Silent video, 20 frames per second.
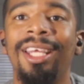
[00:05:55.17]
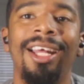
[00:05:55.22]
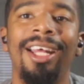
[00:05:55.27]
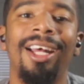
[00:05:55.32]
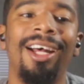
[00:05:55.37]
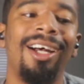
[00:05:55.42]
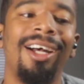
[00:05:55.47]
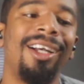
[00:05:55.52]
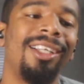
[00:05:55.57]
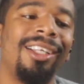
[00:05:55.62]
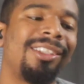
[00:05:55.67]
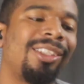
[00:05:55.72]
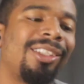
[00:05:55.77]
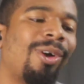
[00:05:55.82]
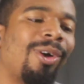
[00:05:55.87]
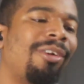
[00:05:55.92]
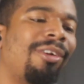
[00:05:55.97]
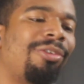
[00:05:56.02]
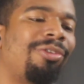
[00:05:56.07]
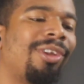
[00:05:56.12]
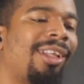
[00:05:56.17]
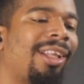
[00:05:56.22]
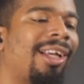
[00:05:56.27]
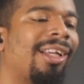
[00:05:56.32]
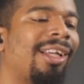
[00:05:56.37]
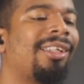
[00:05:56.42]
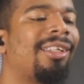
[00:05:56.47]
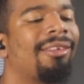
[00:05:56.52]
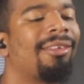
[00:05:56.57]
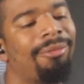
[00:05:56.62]
Uh, so I feel
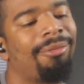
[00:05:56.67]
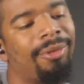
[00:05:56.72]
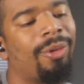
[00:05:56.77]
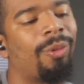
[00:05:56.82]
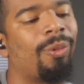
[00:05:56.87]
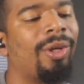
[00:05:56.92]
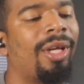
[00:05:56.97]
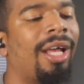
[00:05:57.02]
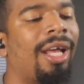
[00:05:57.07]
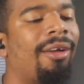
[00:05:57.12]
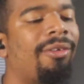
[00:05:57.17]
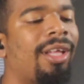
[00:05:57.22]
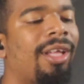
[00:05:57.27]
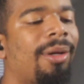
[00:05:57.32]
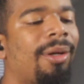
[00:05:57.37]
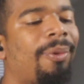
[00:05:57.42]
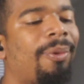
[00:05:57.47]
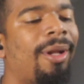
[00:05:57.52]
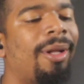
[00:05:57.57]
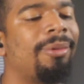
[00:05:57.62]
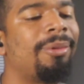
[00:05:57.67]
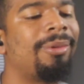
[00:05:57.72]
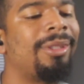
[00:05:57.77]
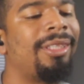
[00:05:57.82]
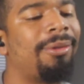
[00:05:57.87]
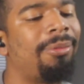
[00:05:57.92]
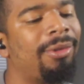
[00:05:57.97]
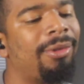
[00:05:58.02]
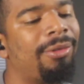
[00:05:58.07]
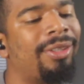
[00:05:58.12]
like we have a lot of problems that need to
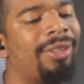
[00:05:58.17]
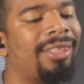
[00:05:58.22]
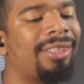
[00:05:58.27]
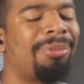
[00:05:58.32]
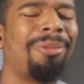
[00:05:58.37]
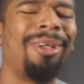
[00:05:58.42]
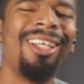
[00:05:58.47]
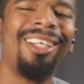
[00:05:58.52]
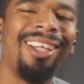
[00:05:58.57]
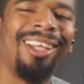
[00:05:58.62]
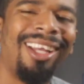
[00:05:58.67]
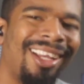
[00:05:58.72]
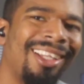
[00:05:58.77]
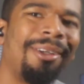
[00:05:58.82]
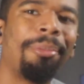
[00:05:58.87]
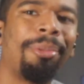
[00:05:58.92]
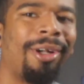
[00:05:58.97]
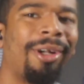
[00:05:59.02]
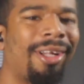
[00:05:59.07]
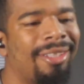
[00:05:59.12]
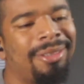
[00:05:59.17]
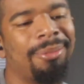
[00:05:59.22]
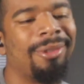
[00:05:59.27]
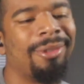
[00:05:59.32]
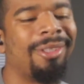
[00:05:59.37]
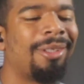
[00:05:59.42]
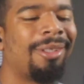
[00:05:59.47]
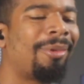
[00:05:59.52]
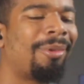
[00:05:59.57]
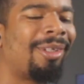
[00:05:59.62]
be fixed, but I am proud to be an
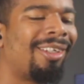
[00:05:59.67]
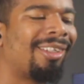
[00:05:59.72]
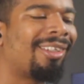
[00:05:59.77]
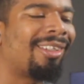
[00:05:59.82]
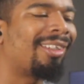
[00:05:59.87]
American.